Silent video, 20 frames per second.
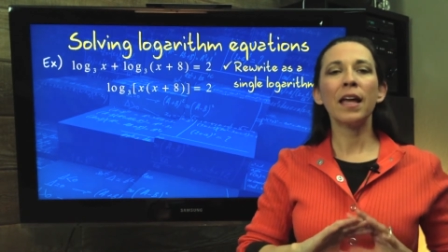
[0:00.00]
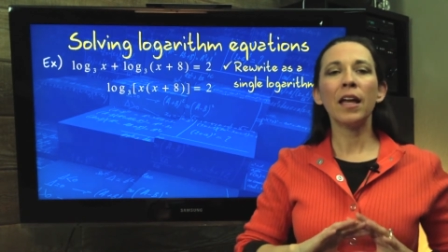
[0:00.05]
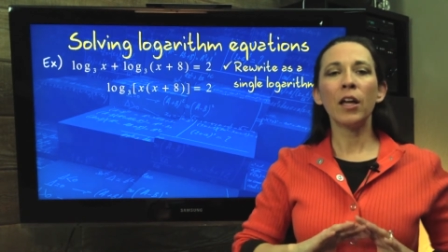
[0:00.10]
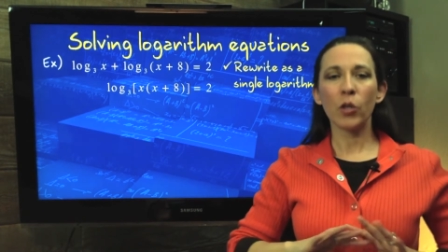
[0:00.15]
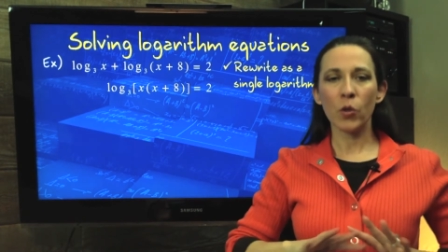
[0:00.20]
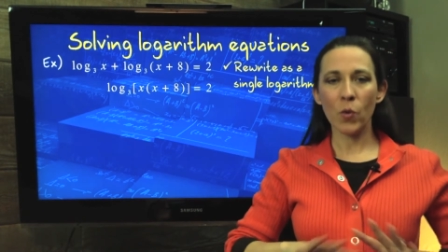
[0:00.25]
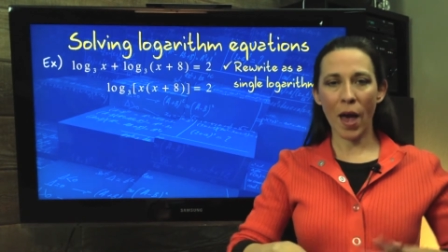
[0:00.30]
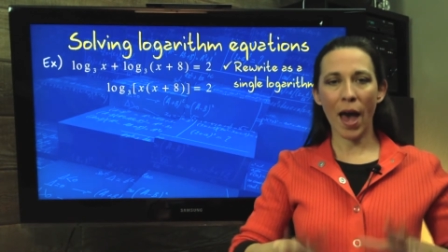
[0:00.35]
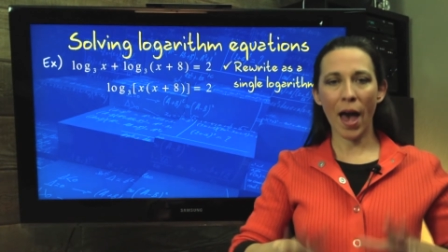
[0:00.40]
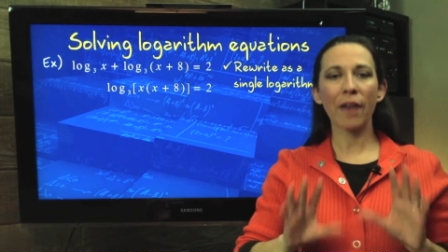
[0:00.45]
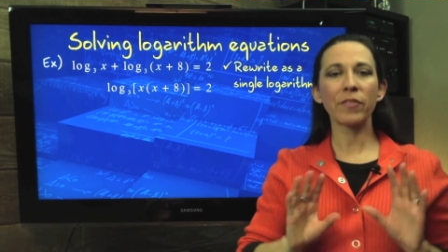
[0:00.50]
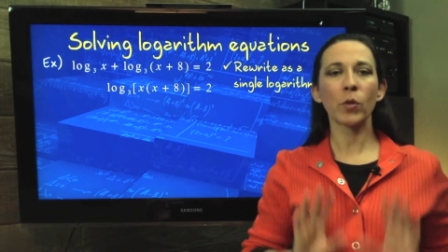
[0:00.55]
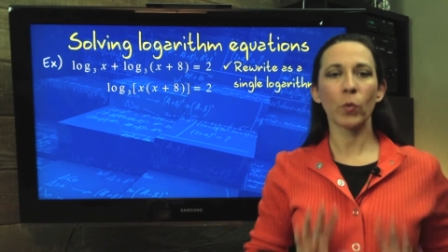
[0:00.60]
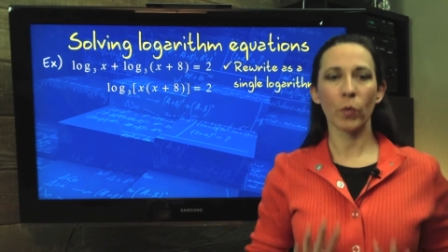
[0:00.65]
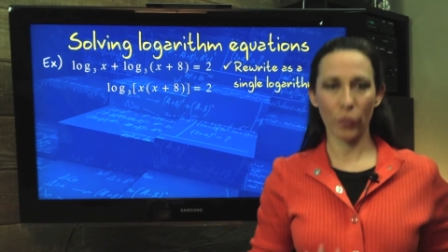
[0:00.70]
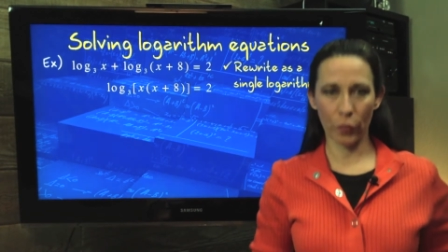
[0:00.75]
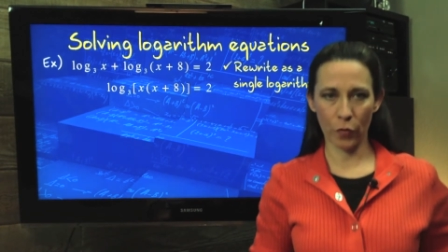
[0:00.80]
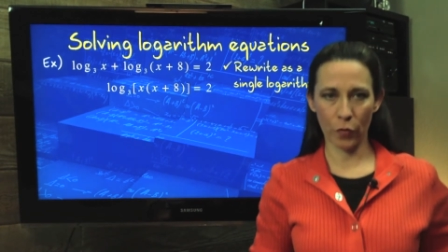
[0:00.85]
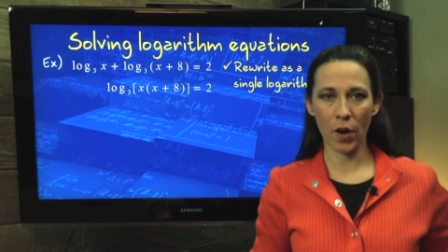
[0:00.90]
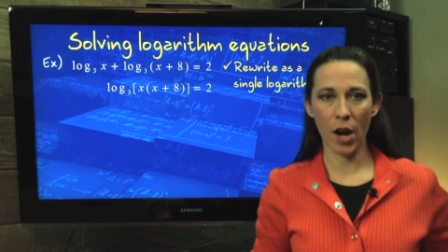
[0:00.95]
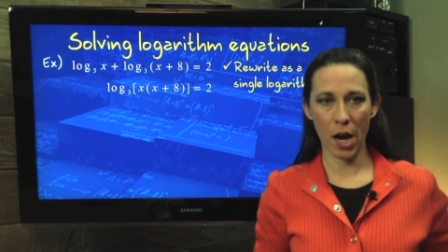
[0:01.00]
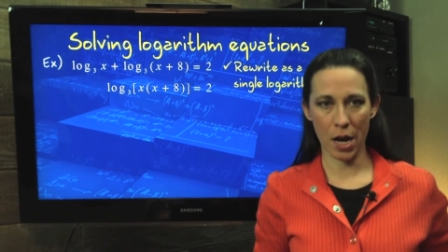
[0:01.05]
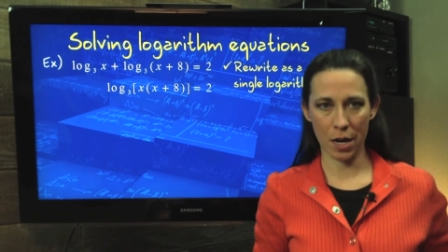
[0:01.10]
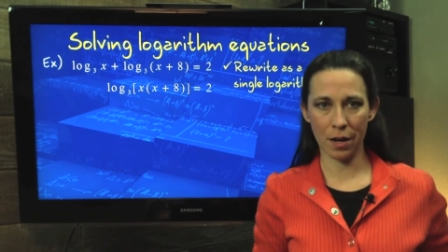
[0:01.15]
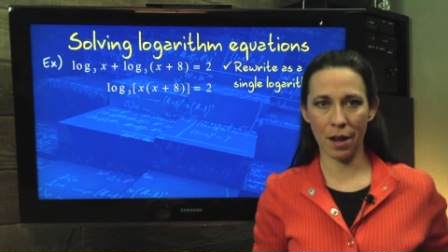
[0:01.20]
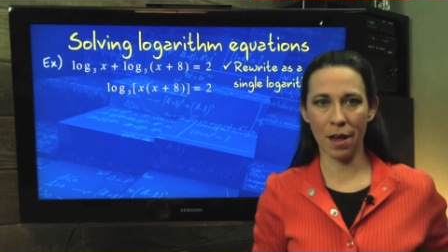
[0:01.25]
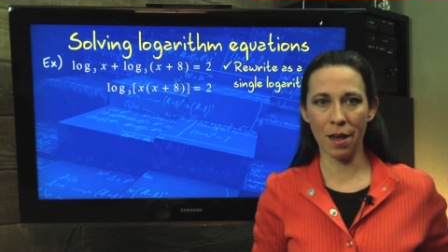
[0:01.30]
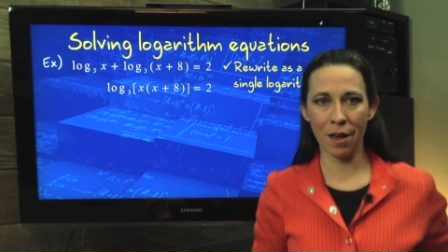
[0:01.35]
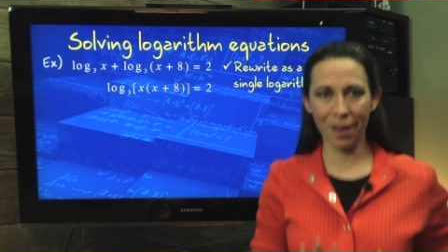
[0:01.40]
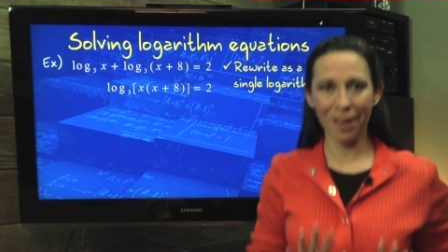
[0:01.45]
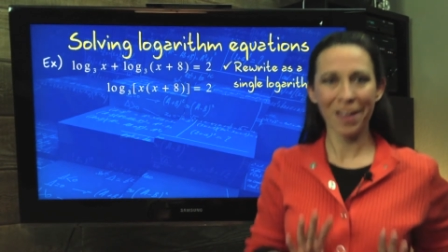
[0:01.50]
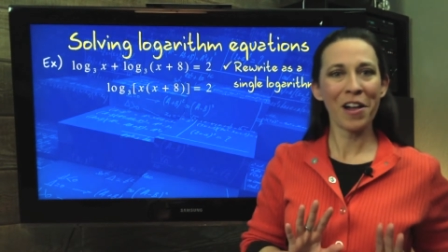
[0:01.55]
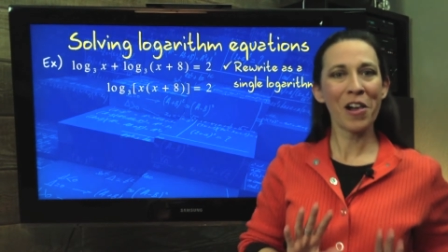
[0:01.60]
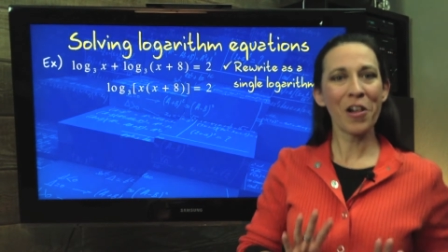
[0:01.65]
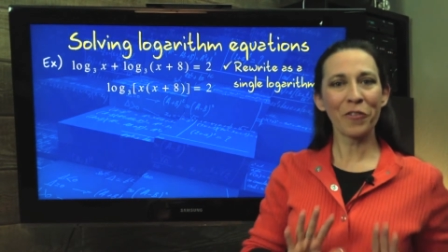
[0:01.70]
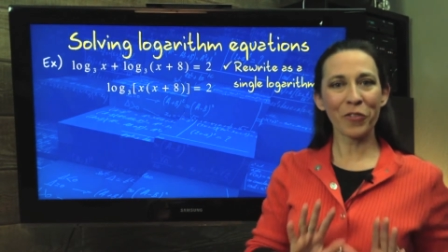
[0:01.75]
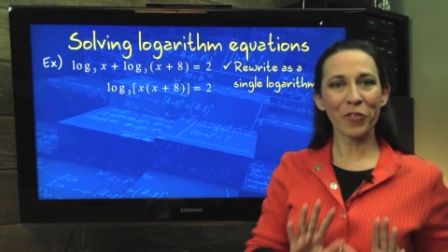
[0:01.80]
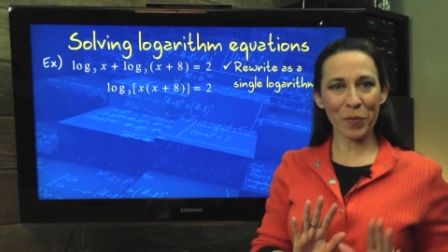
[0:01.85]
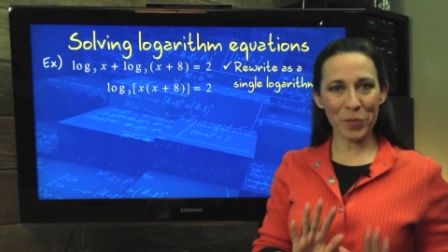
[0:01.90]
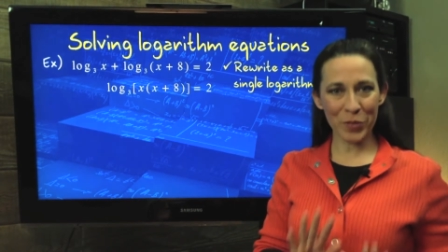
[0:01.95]
You have to refrain
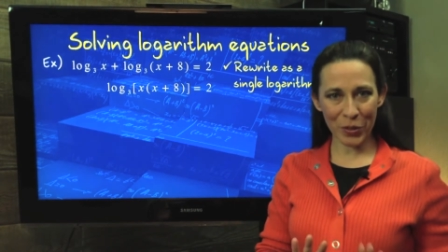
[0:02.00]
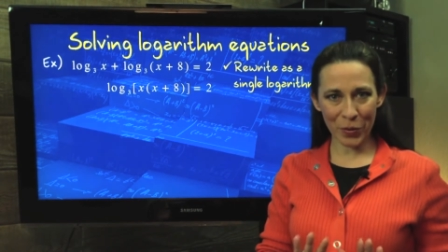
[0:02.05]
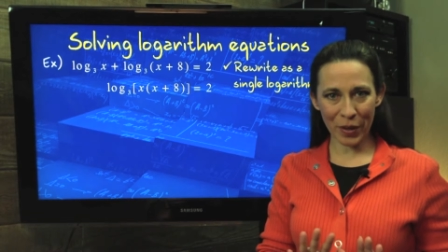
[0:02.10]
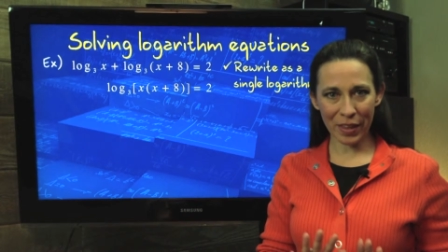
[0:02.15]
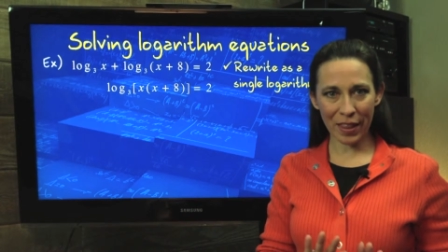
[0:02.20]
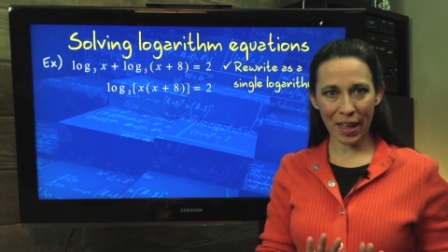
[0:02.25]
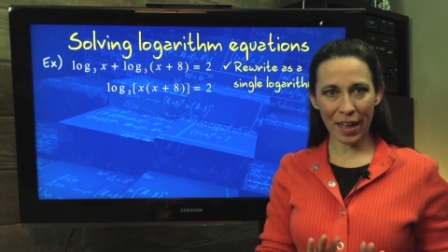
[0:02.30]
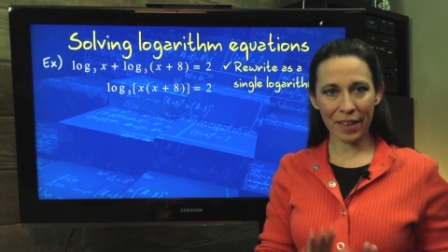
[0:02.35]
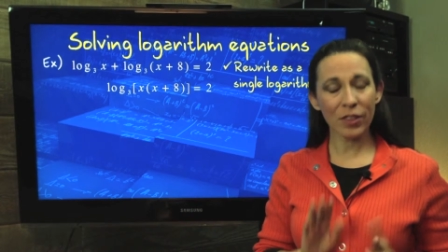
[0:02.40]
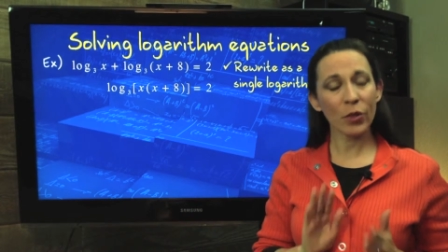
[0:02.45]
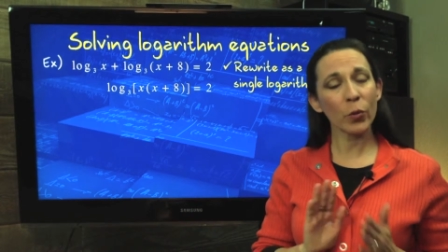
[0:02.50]
from doing that.